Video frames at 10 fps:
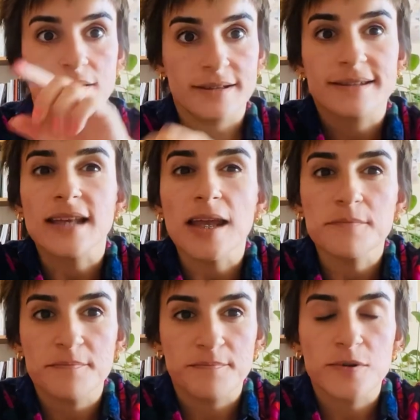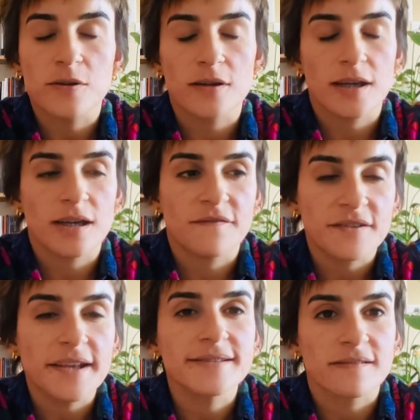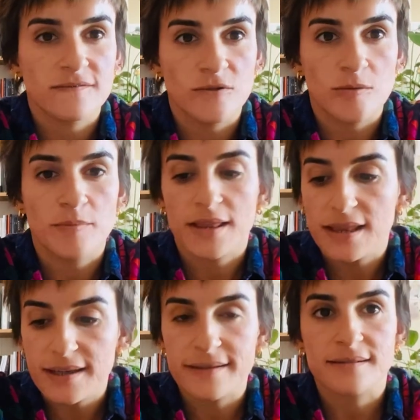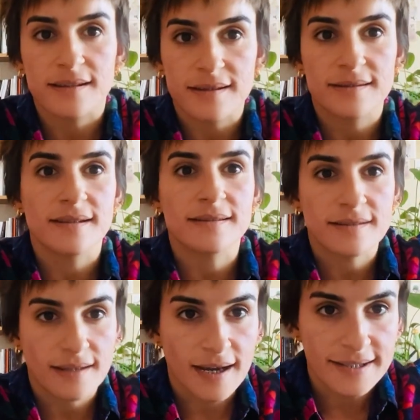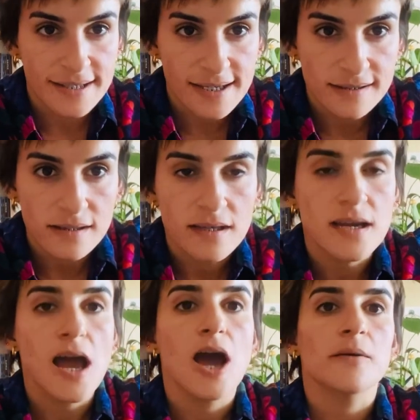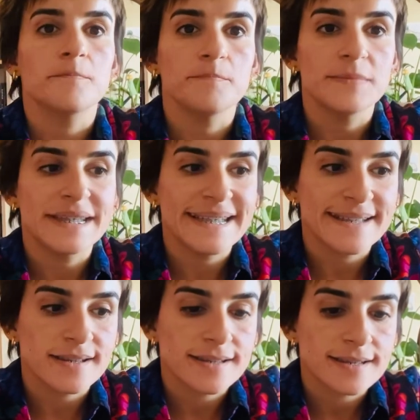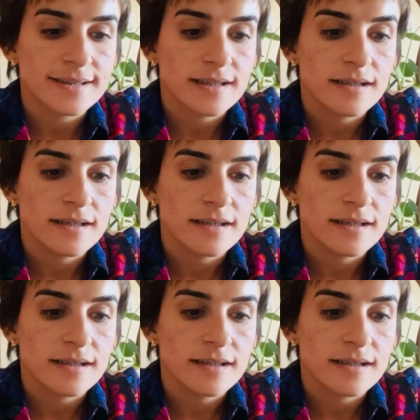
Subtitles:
same phrasal verb le tatatant dayîn means